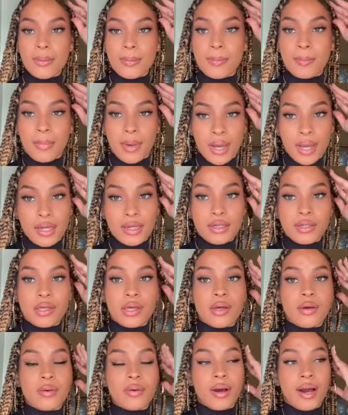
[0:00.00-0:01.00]
Mind
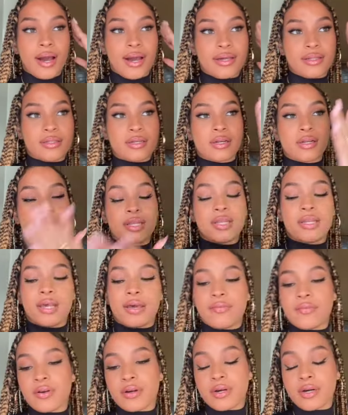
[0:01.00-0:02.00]
you, I literally
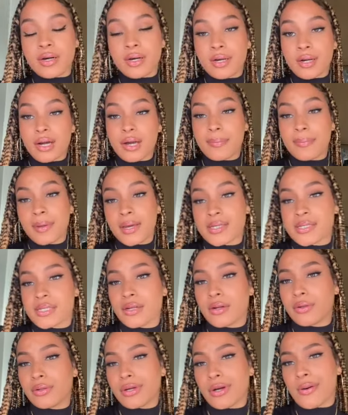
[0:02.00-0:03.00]
never cook because I
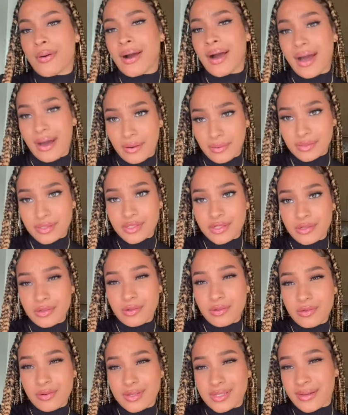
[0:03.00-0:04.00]
don't know how
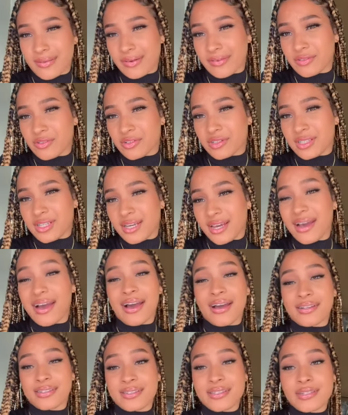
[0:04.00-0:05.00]
to because I've never really
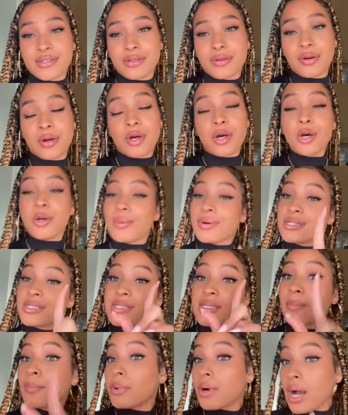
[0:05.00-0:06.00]
had to, which
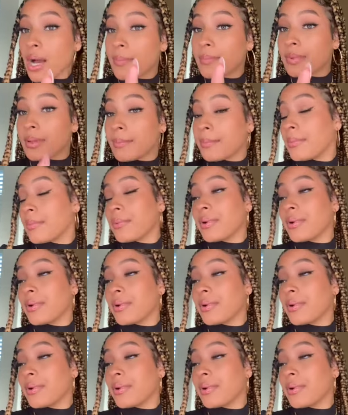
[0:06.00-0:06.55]
is a problem.